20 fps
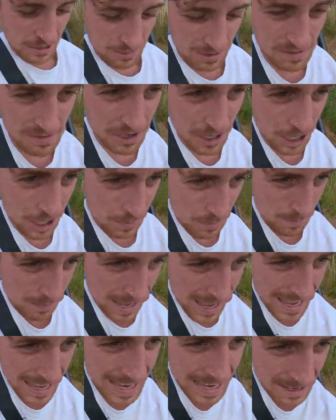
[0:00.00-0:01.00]
We've got
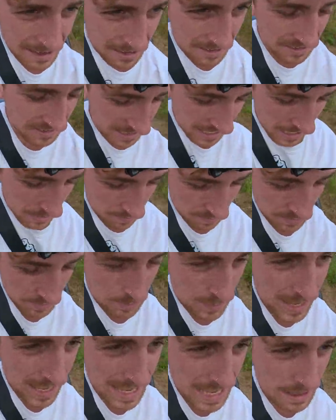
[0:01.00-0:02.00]
main and dip
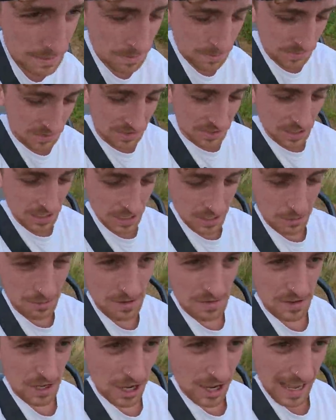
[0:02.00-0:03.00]
beams.
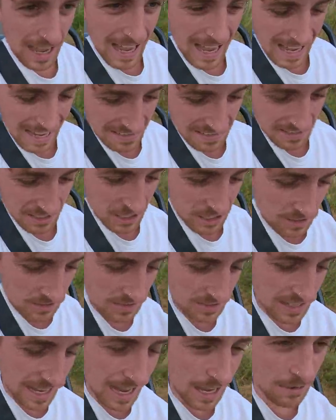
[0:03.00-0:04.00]
We've got
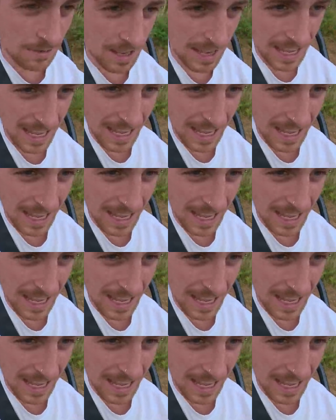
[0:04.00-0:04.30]
hazards down